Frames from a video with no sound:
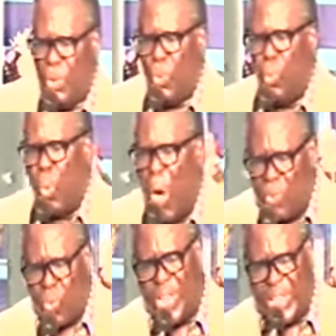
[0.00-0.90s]

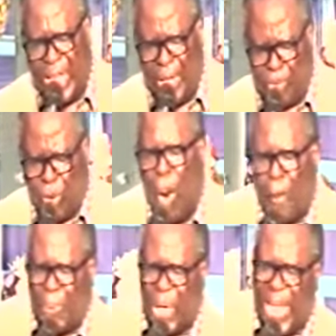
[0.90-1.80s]
Walk with Him.
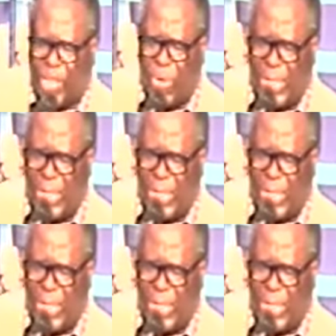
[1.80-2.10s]
Cooperate with